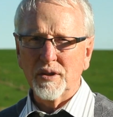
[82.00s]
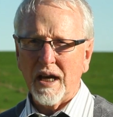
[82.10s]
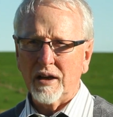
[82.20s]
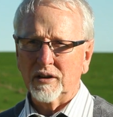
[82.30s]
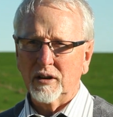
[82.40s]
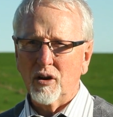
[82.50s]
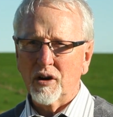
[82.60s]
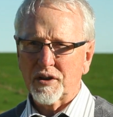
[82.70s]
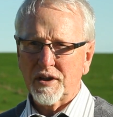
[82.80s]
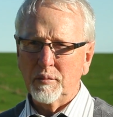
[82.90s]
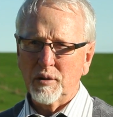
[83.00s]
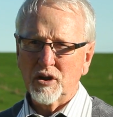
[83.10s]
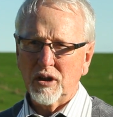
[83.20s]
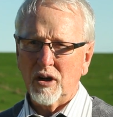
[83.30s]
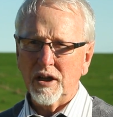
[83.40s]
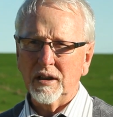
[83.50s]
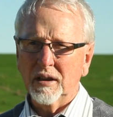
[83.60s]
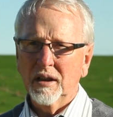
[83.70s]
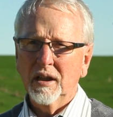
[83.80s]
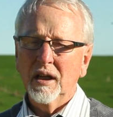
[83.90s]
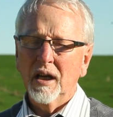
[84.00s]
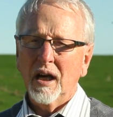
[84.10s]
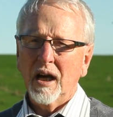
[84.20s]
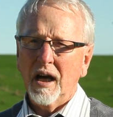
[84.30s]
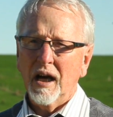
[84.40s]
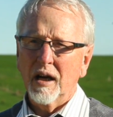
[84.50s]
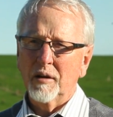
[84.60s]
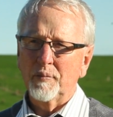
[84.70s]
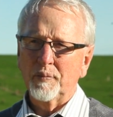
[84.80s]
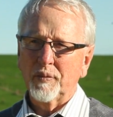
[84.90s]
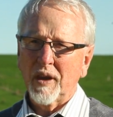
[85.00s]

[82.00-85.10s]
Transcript: out along a seepage line, and